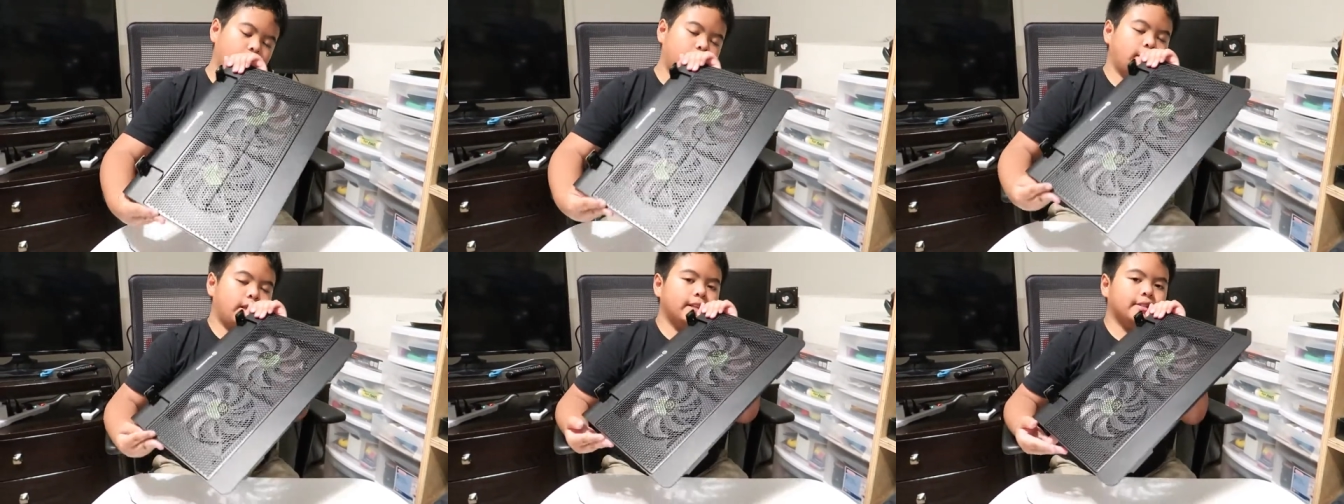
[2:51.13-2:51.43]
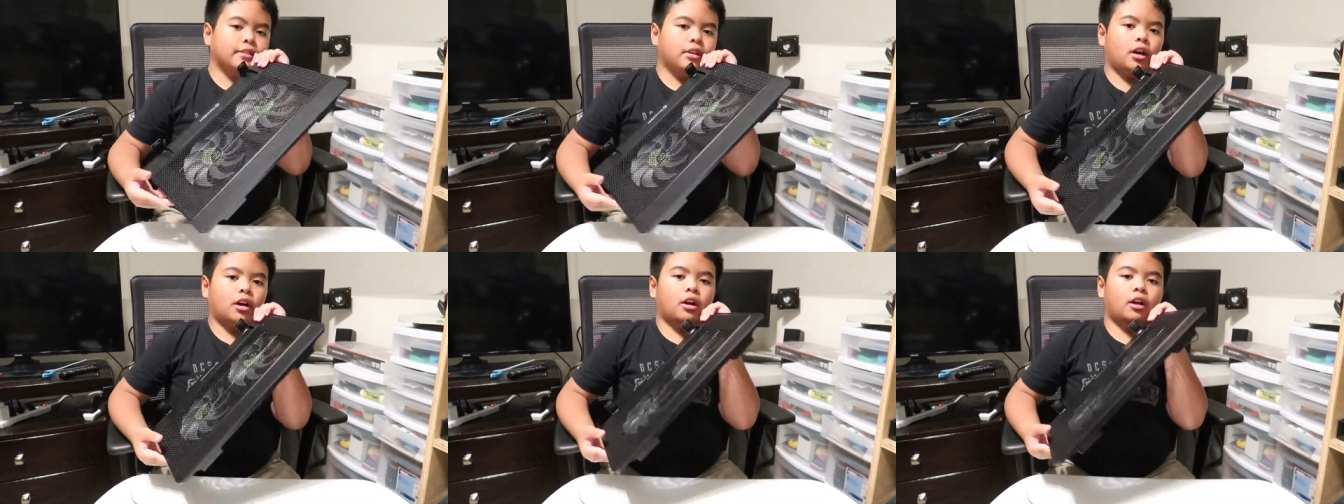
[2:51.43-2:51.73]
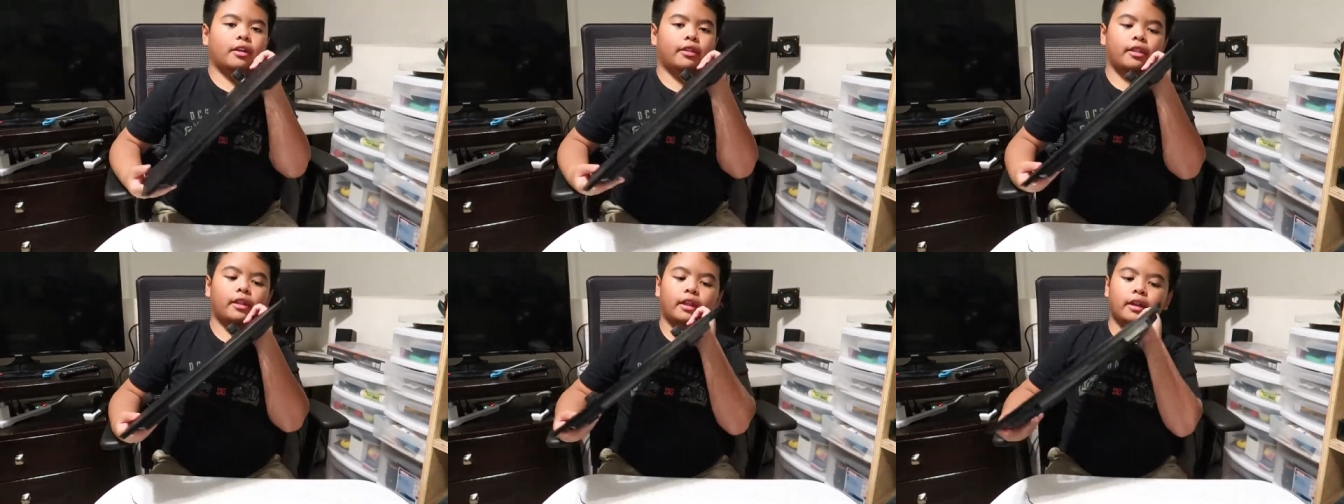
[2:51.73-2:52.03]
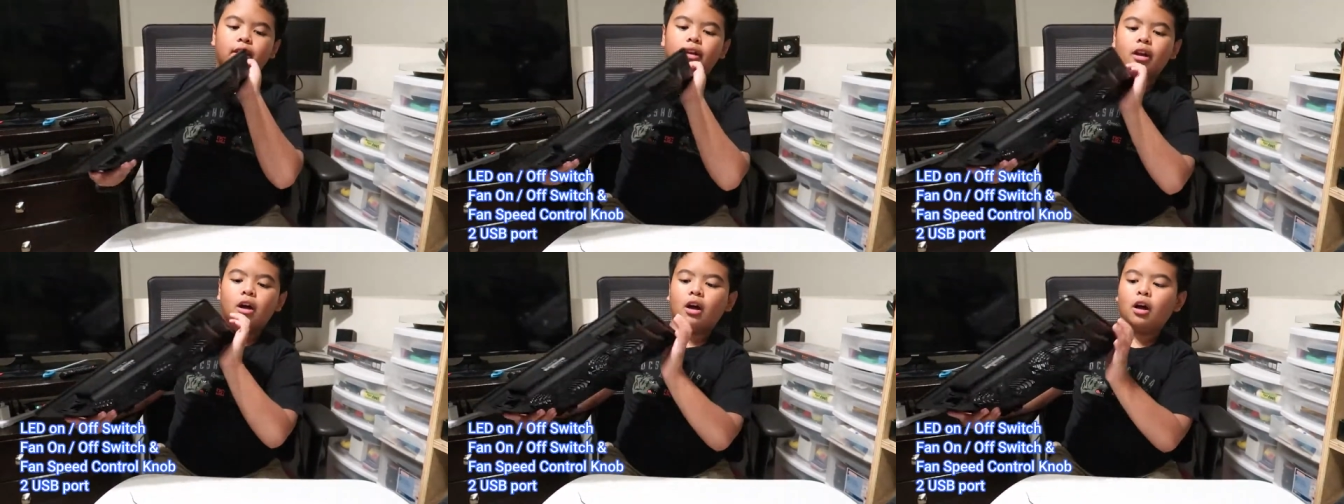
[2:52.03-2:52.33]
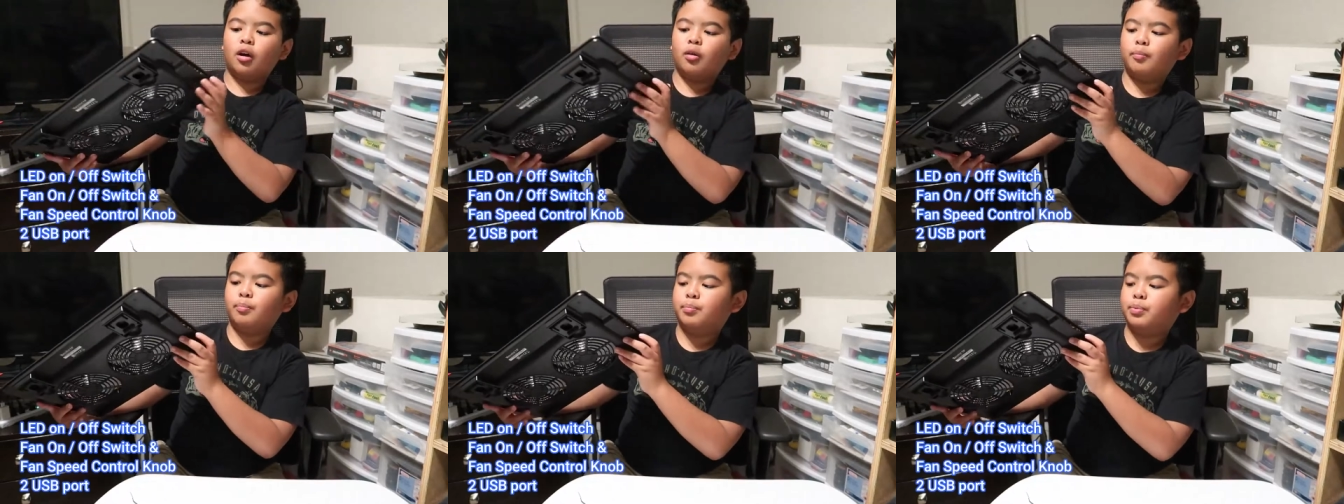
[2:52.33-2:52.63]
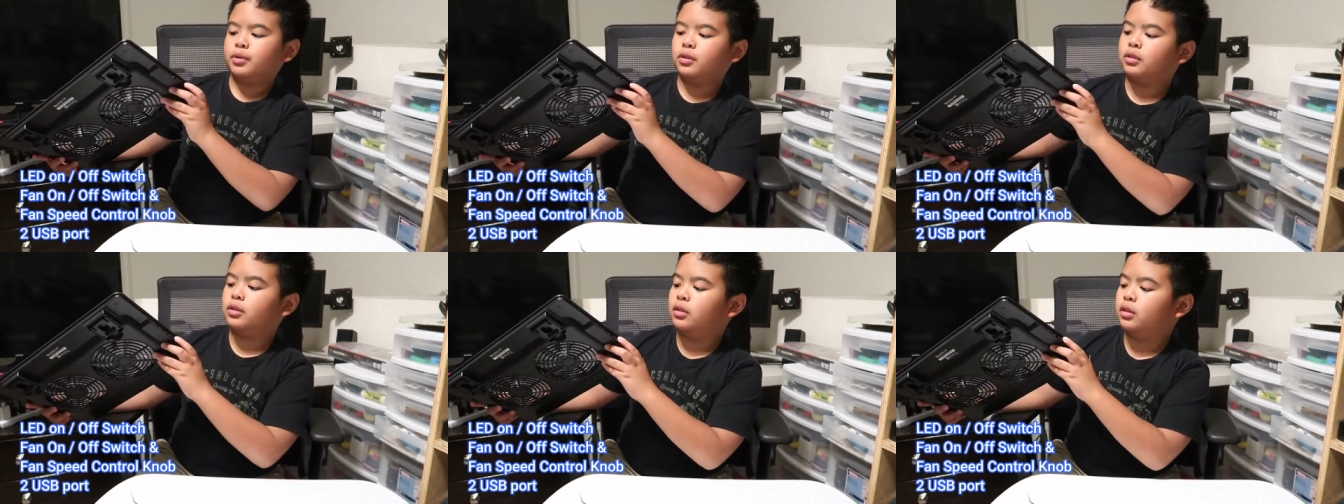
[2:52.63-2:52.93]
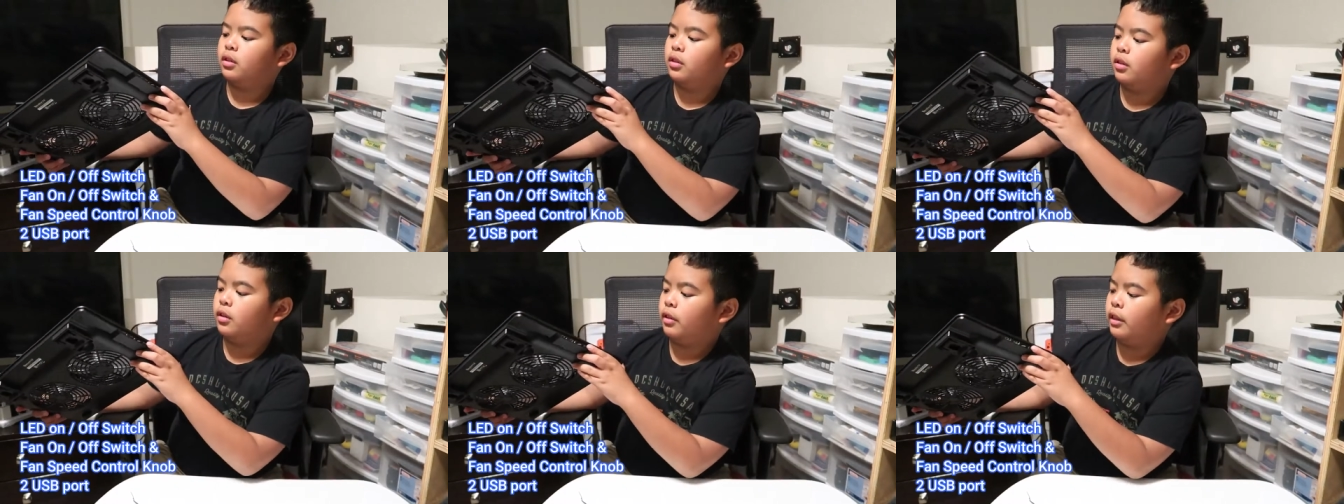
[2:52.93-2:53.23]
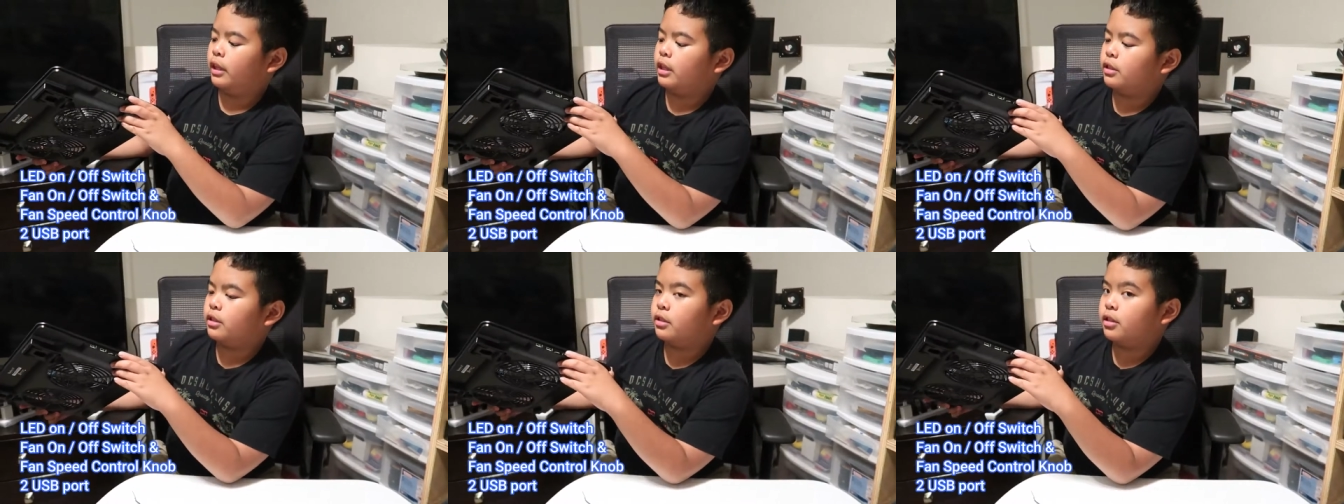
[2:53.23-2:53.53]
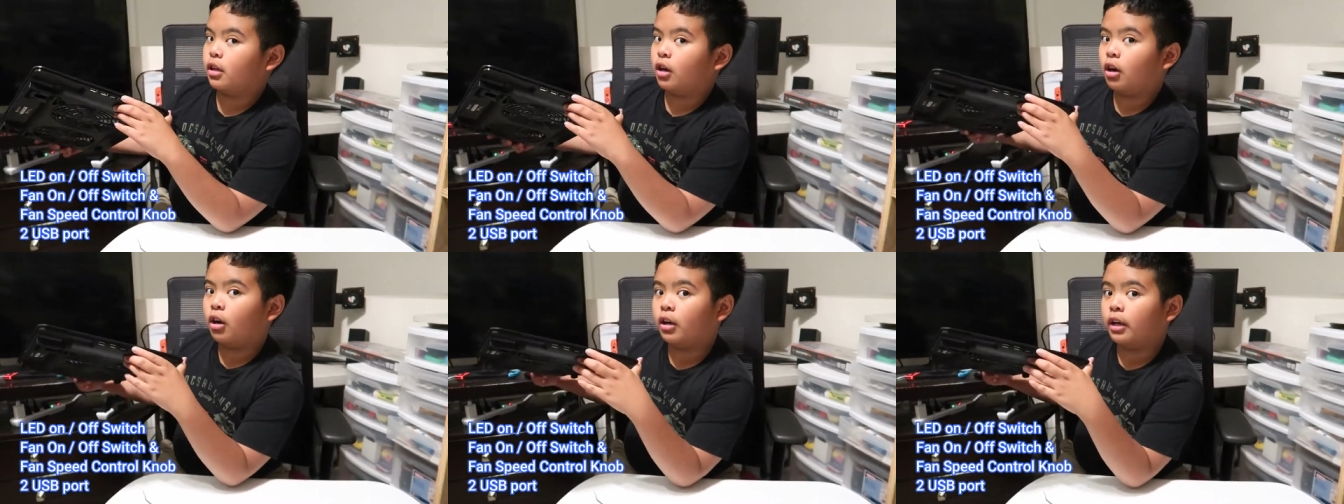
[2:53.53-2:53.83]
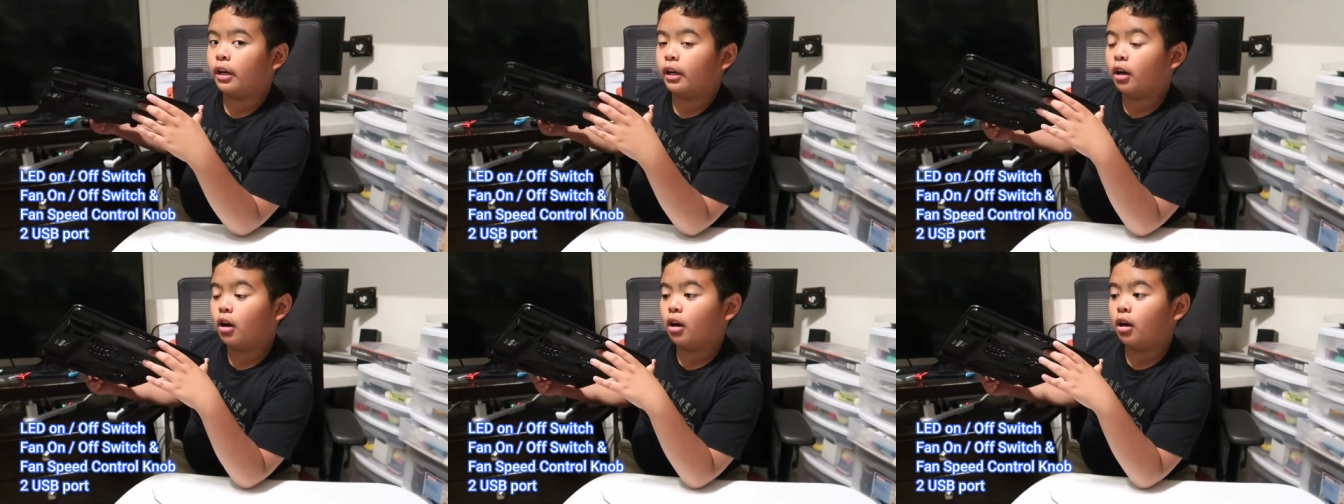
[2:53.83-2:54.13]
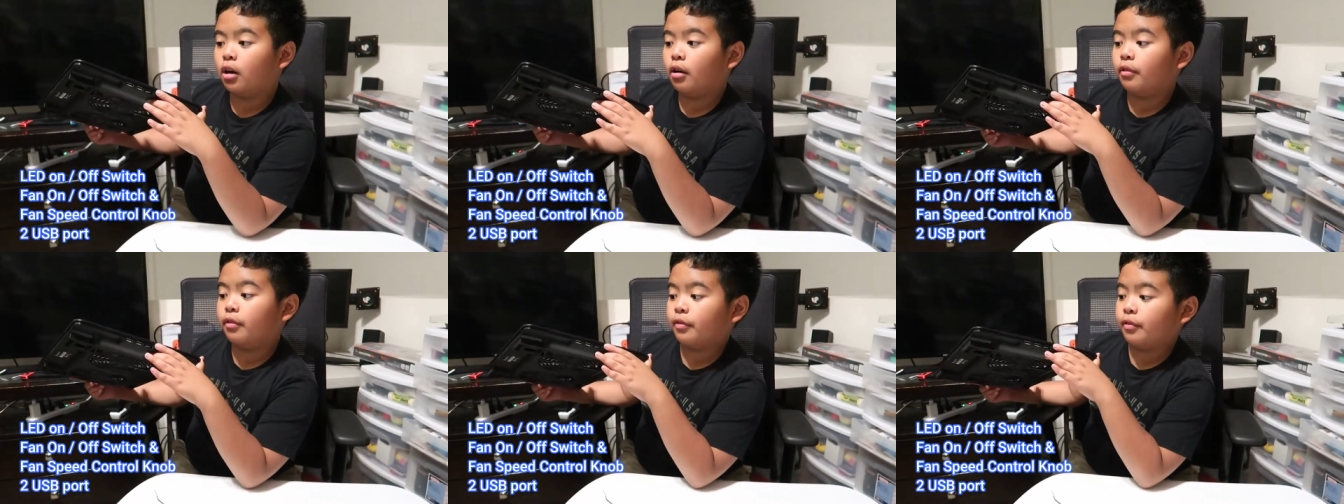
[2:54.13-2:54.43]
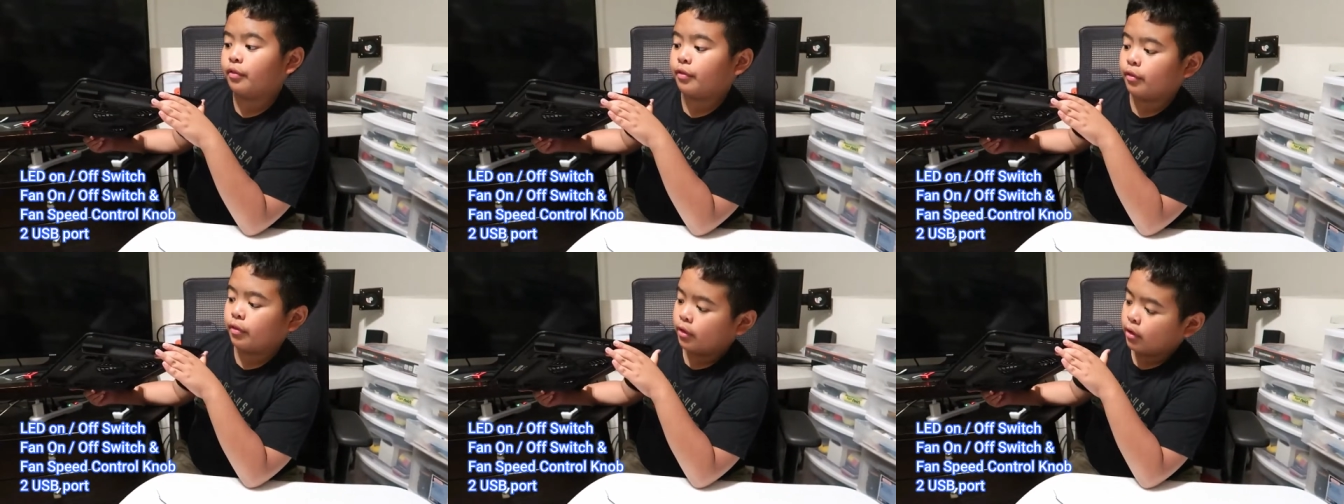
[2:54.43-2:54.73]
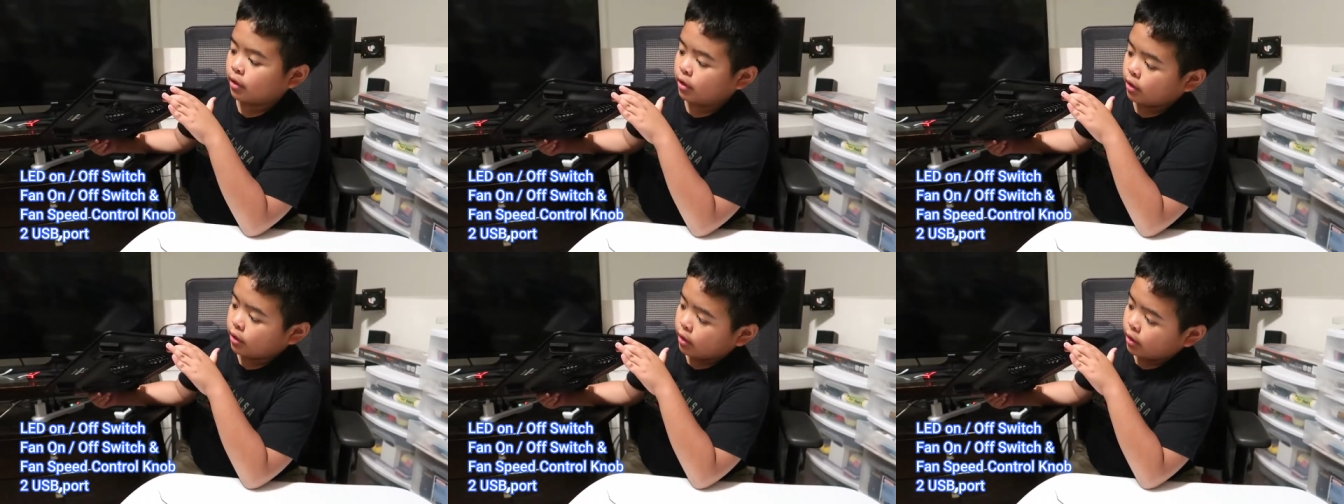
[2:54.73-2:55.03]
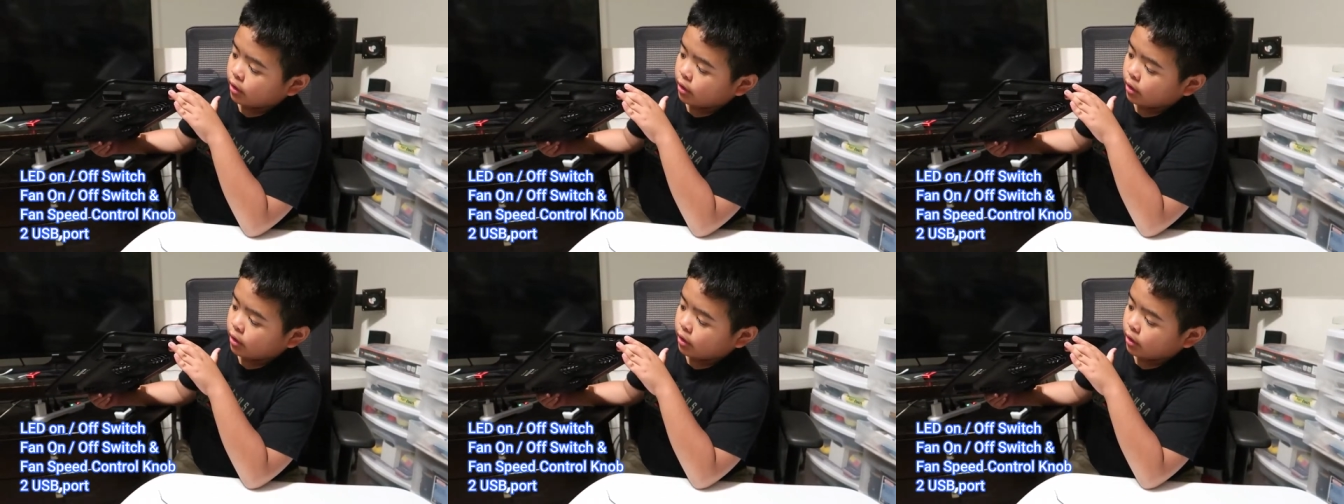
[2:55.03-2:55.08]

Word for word: these are the knobs. This is the on and off.